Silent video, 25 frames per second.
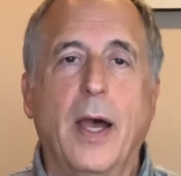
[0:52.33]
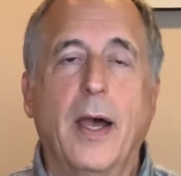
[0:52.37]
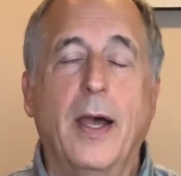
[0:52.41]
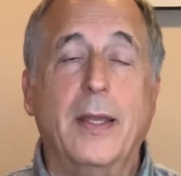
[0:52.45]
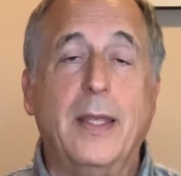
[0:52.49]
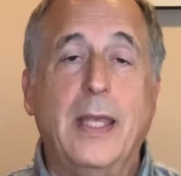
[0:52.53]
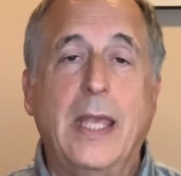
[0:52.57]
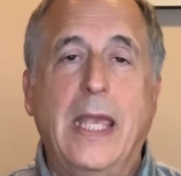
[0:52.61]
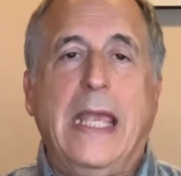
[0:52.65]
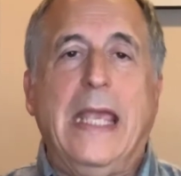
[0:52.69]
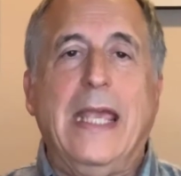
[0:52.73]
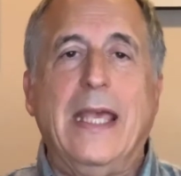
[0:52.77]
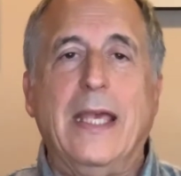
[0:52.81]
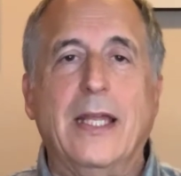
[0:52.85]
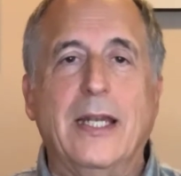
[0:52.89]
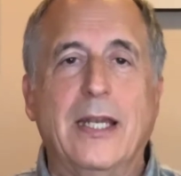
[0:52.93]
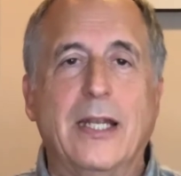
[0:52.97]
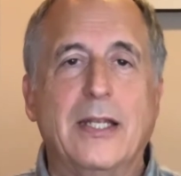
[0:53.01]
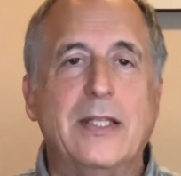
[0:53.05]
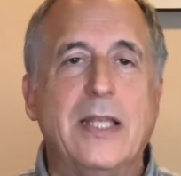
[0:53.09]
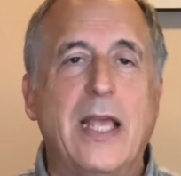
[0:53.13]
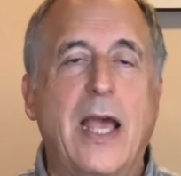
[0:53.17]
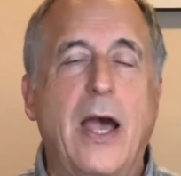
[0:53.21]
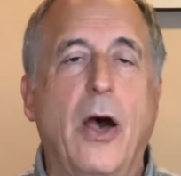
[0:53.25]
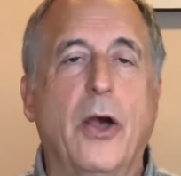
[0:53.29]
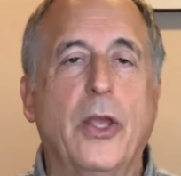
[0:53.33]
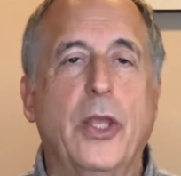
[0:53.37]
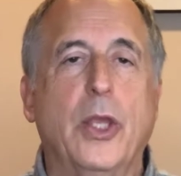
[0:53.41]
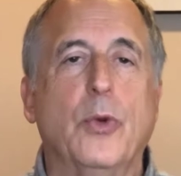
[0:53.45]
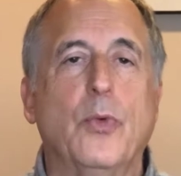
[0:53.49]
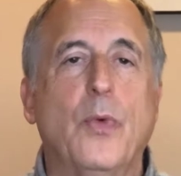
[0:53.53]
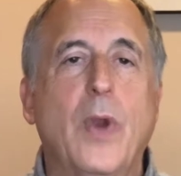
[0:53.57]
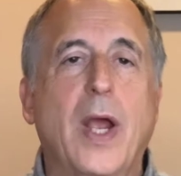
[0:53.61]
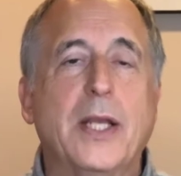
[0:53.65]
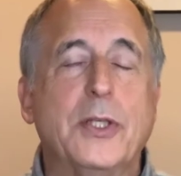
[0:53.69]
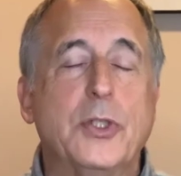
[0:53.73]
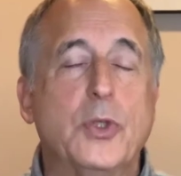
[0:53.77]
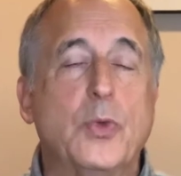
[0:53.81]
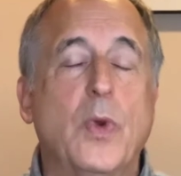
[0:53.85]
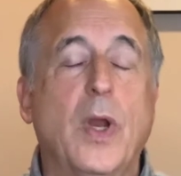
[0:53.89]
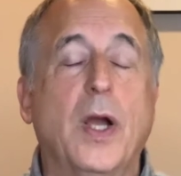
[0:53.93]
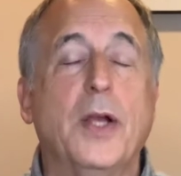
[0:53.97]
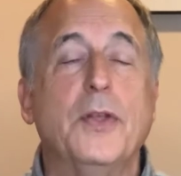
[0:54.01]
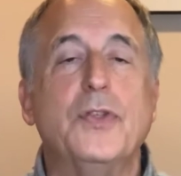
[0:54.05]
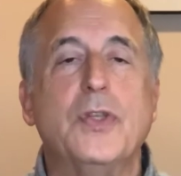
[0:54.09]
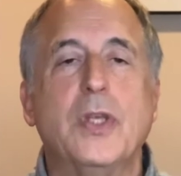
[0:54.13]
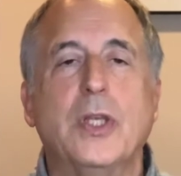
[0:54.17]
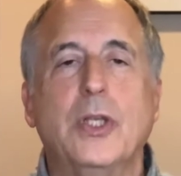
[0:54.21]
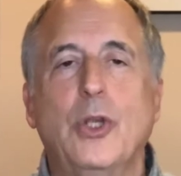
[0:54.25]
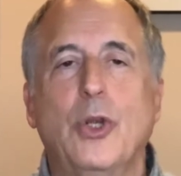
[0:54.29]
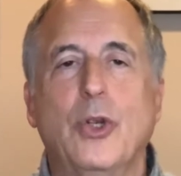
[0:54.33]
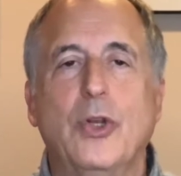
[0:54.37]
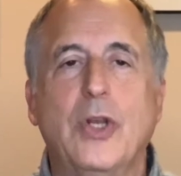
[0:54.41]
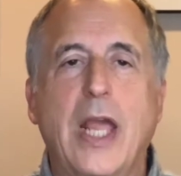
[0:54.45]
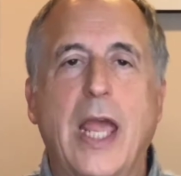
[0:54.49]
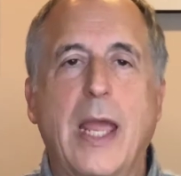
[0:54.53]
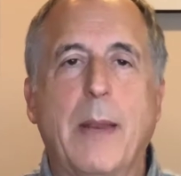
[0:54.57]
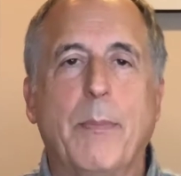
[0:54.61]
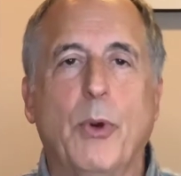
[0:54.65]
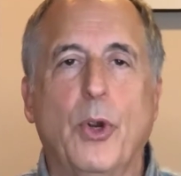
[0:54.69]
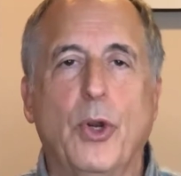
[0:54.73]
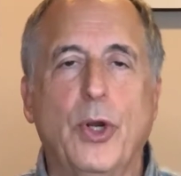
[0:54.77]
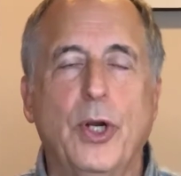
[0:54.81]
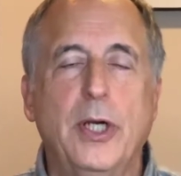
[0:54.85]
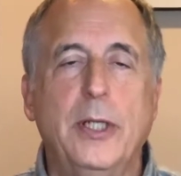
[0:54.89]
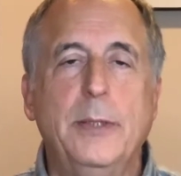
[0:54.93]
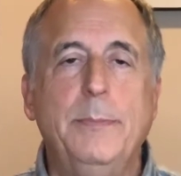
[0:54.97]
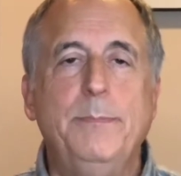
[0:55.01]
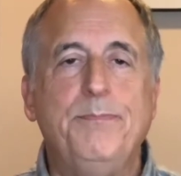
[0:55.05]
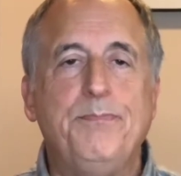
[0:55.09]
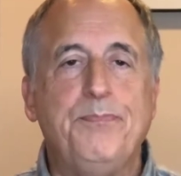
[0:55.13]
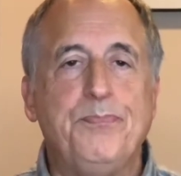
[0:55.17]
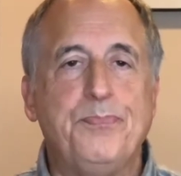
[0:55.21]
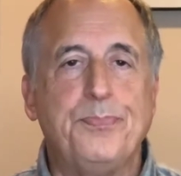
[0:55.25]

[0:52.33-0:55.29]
key in Italian restaurants in your neighborhood,